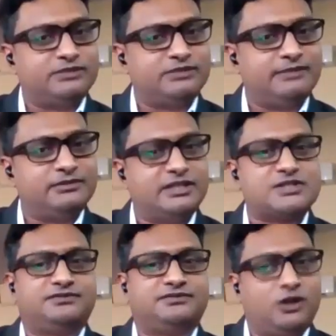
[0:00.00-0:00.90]
them. There's a
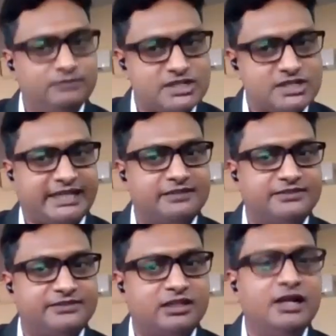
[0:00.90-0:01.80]
form which they can
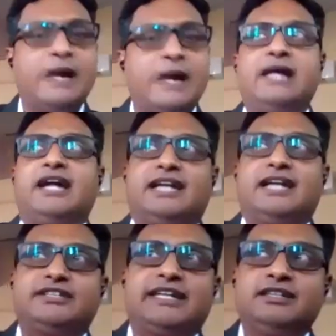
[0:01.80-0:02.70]
fill, and
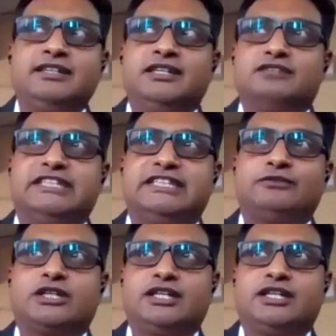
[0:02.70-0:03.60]
then we have
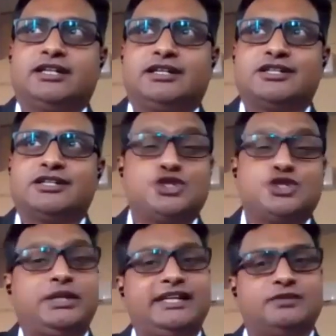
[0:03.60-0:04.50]
got a
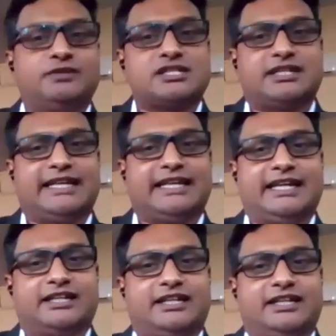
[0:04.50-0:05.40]
jury which is sitting at
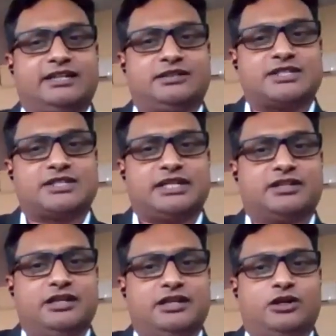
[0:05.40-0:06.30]
a
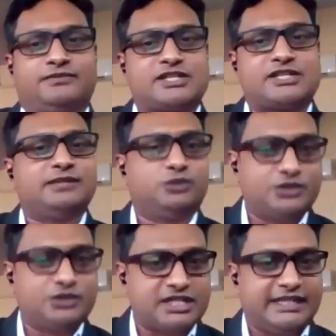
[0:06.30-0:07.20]
central office in
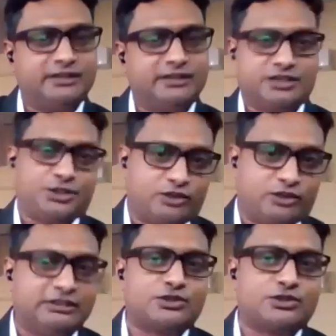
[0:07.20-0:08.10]
Puducherry, Shri
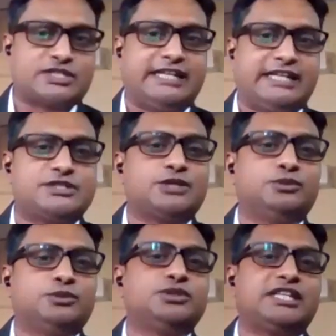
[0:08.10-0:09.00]
Aurobindo Society, which is a
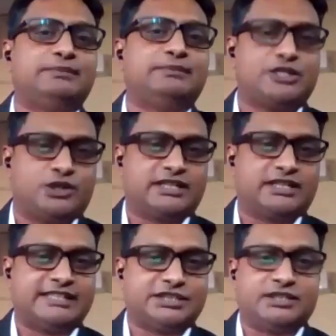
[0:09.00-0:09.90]
Puducherry-based
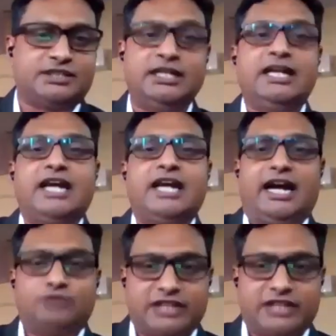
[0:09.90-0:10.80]
organization. And
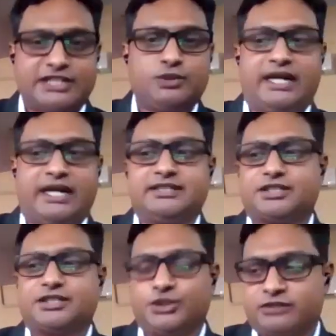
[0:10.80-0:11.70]
would like to add that
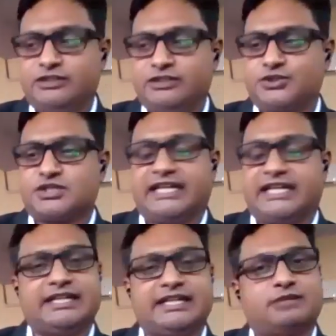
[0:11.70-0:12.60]
Shri Aurobindo Society
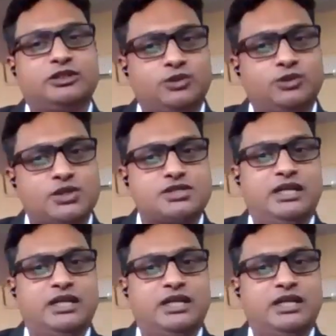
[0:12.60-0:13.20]
is among those